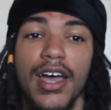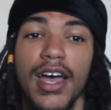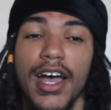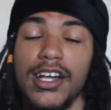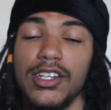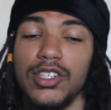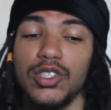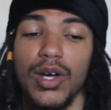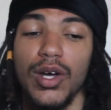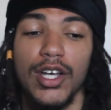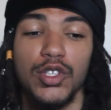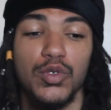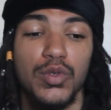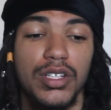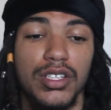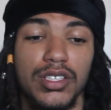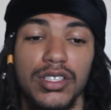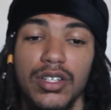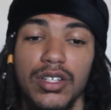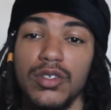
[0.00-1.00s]
And so as we
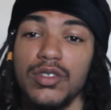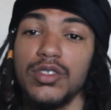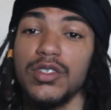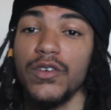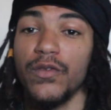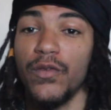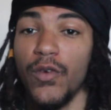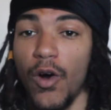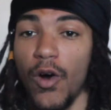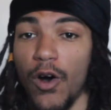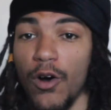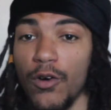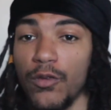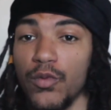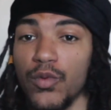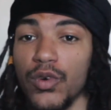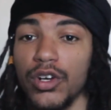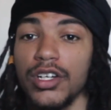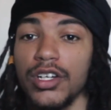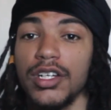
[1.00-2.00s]
continue to
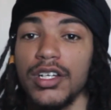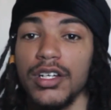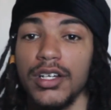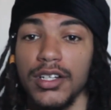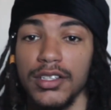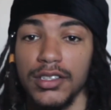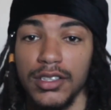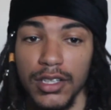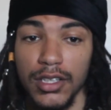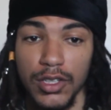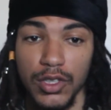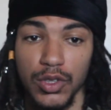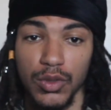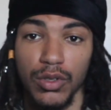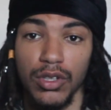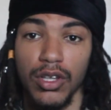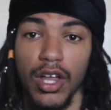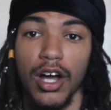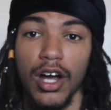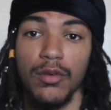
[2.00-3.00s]
evolve, we're going to continue to
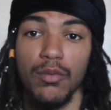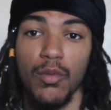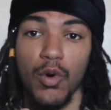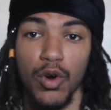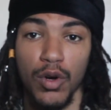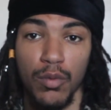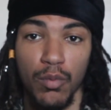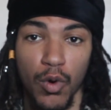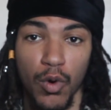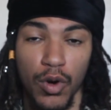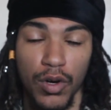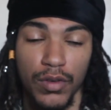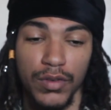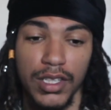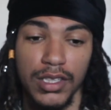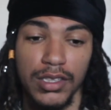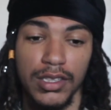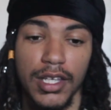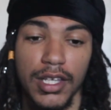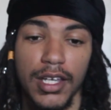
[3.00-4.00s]
unlock more and more of
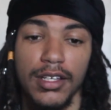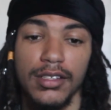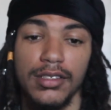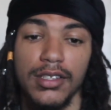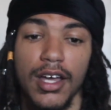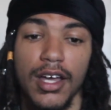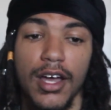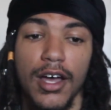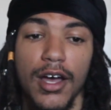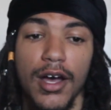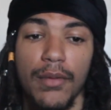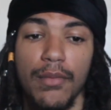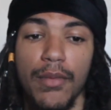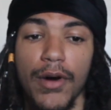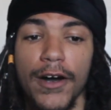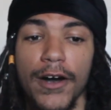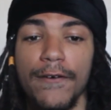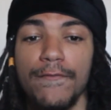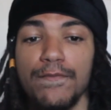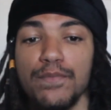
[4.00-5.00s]
these things.
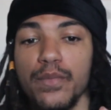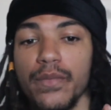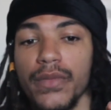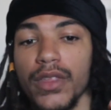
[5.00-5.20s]
But